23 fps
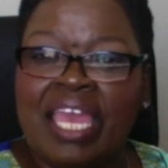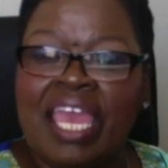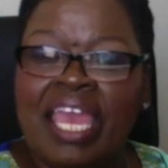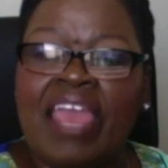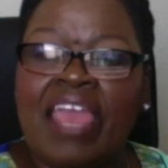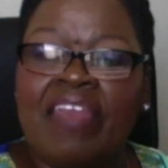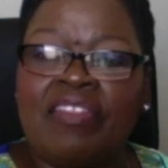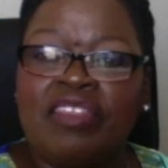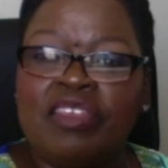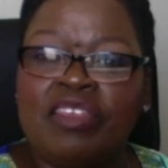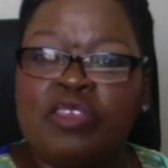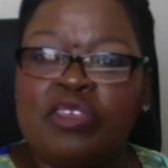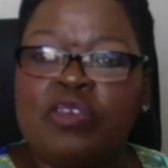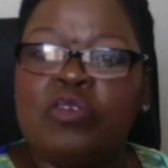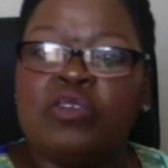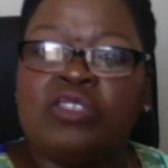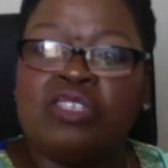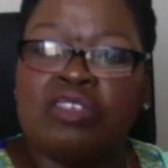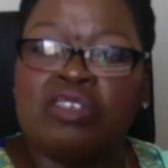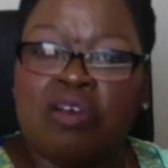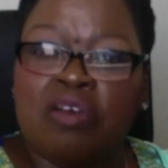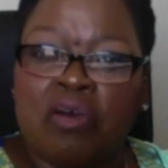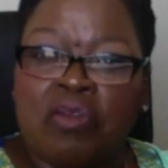And then you
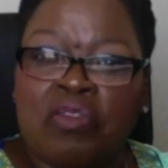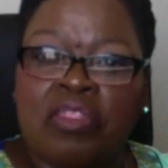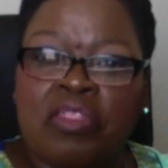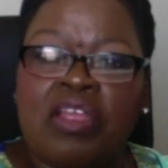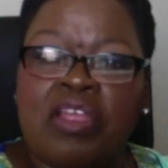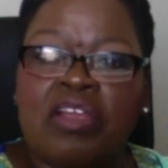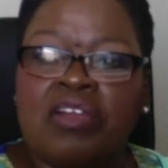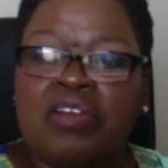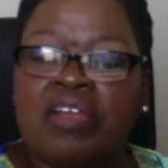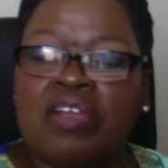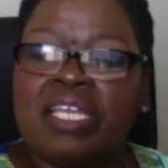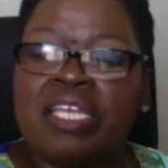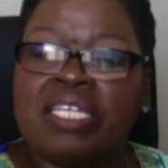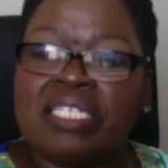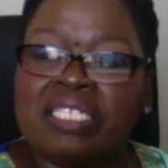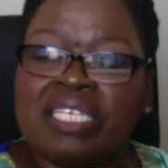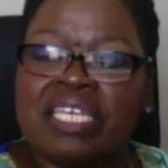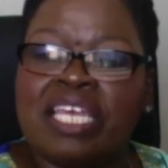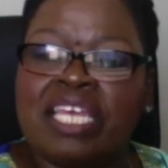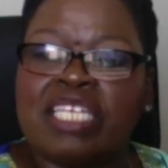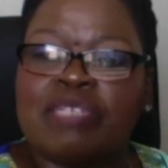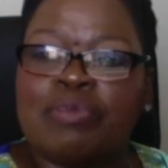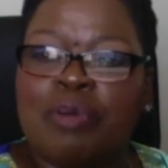took on their
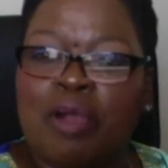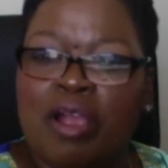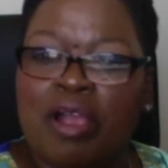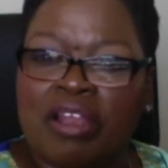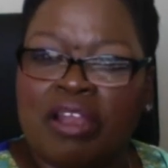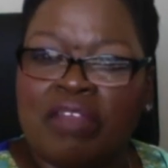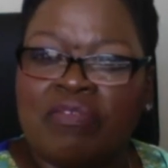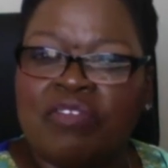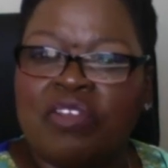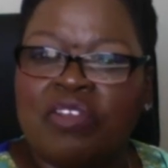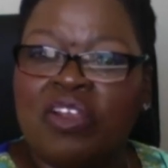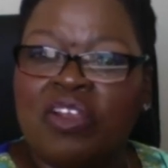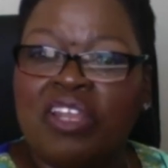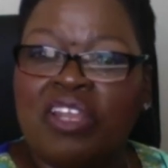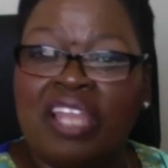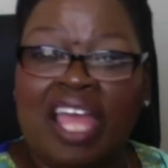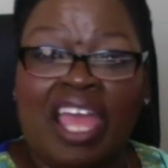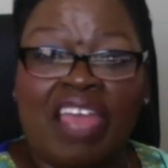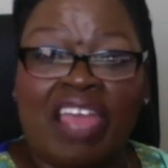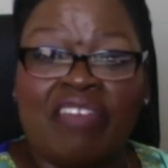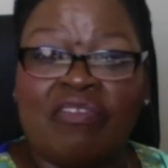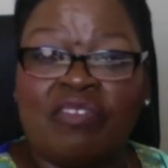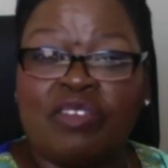crazy as part of your
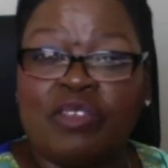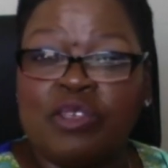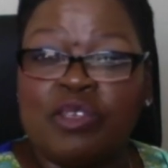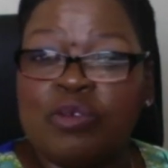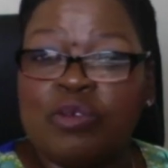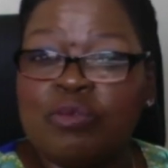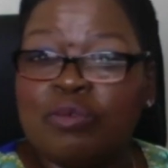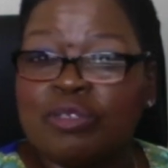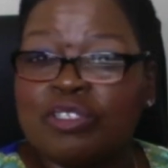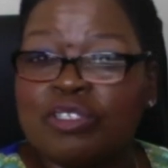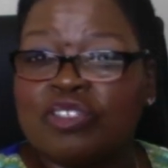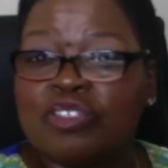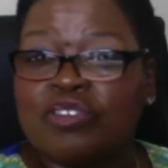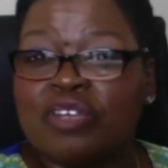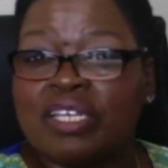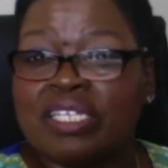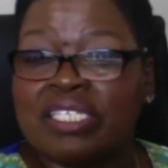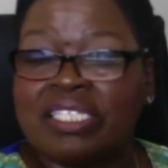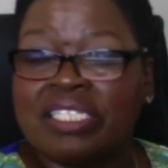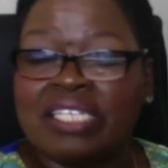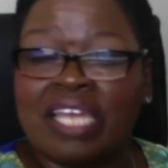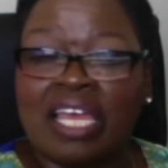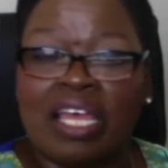life and you were
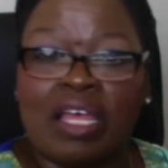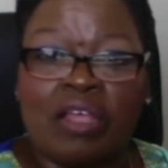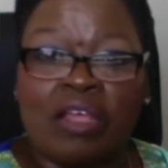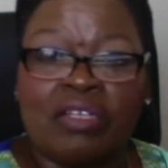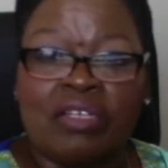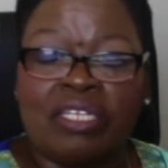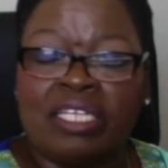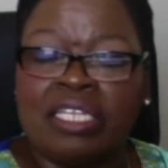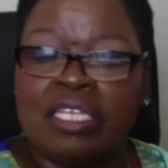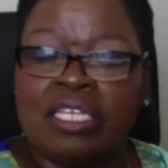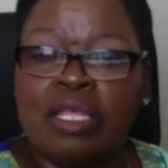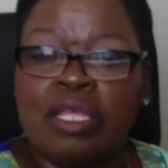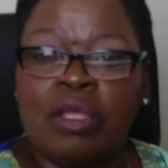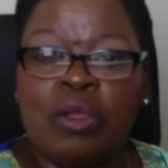stressed out and